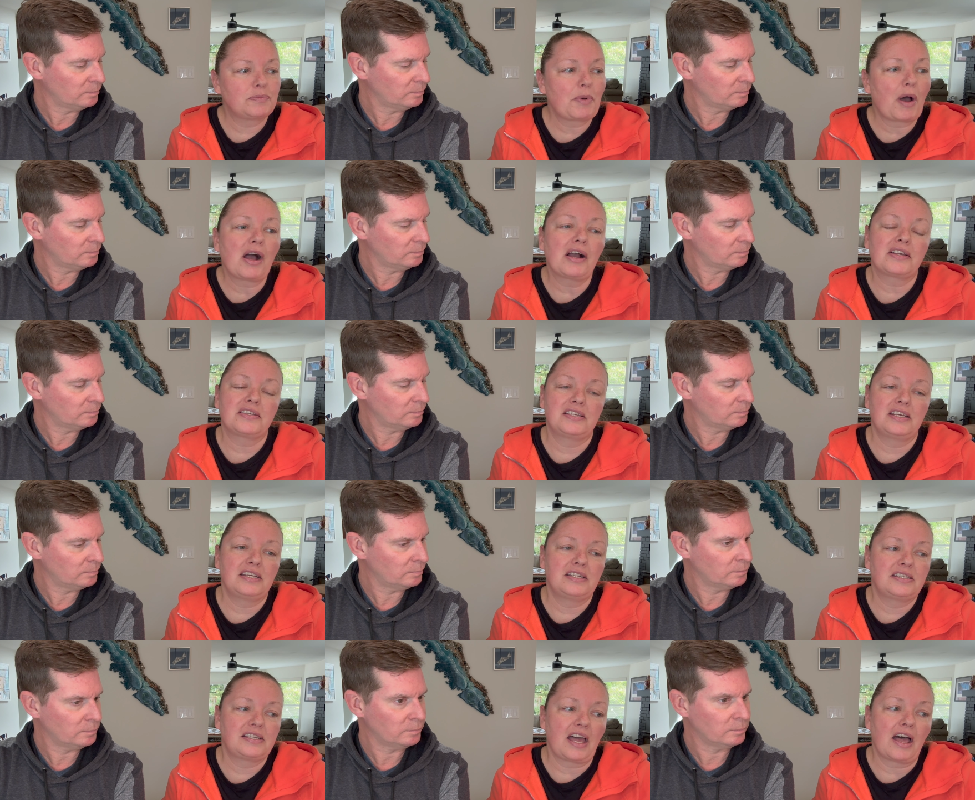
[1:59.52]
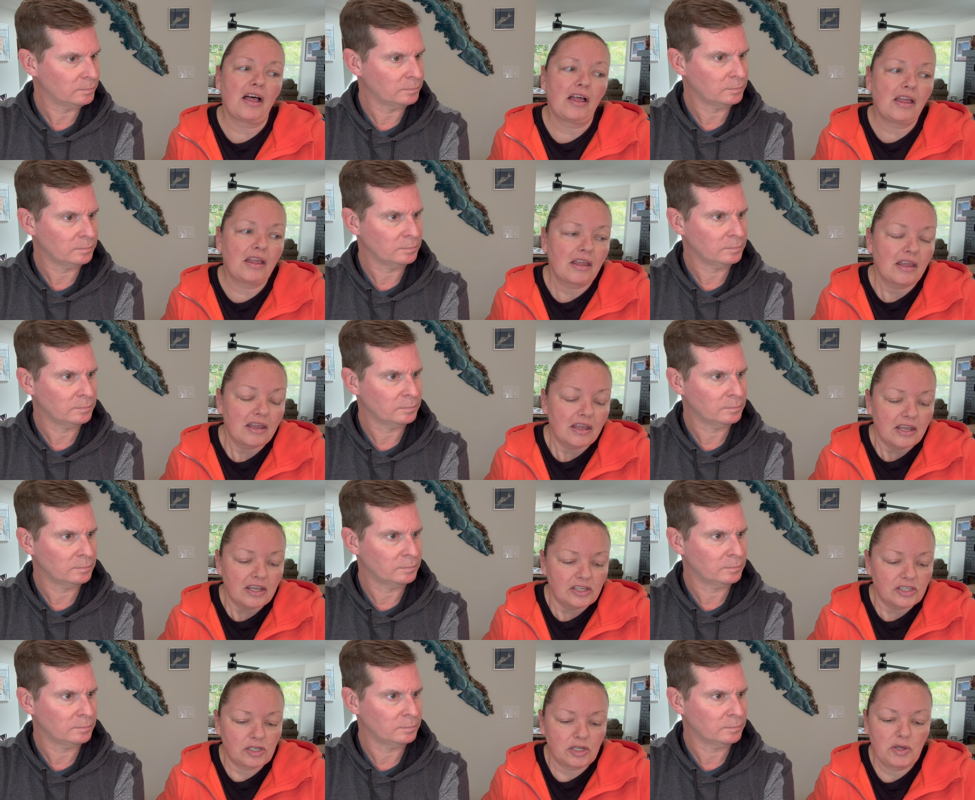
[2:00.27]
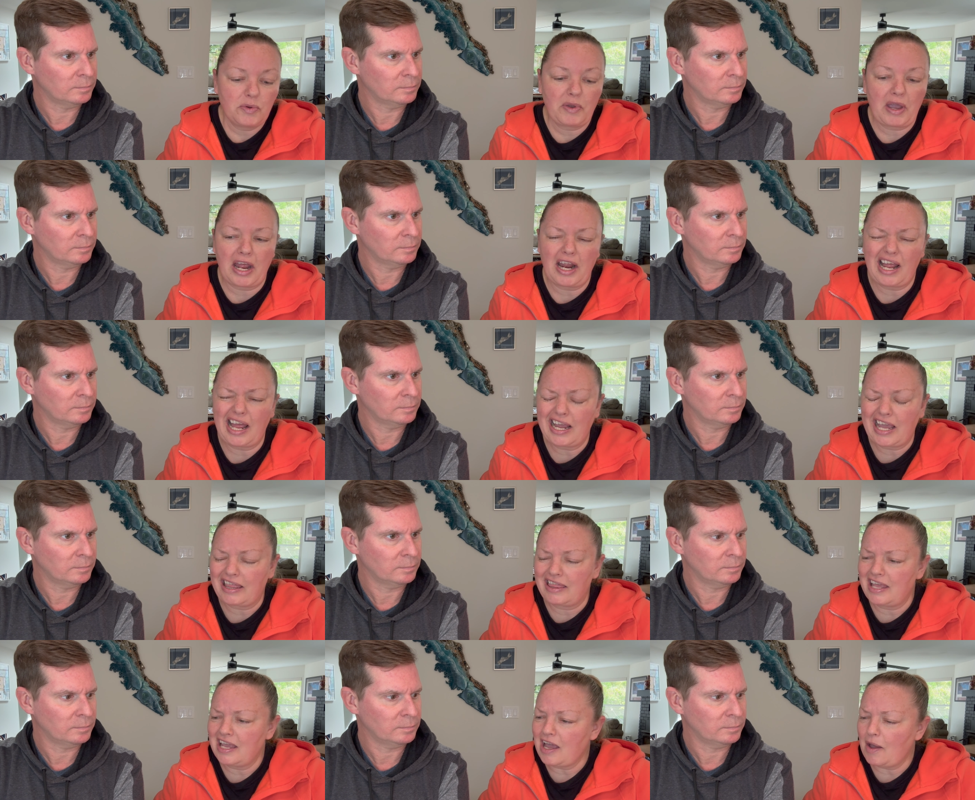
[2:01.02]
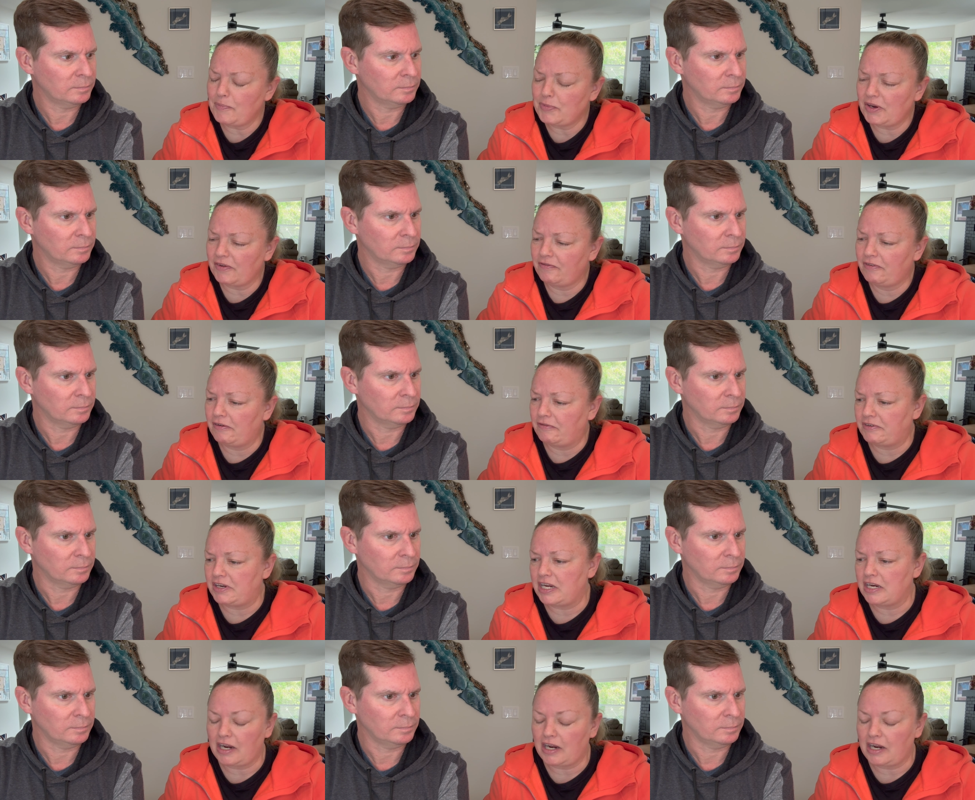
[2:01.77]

Speaker 1: box they sell. So you get, I think, up to 15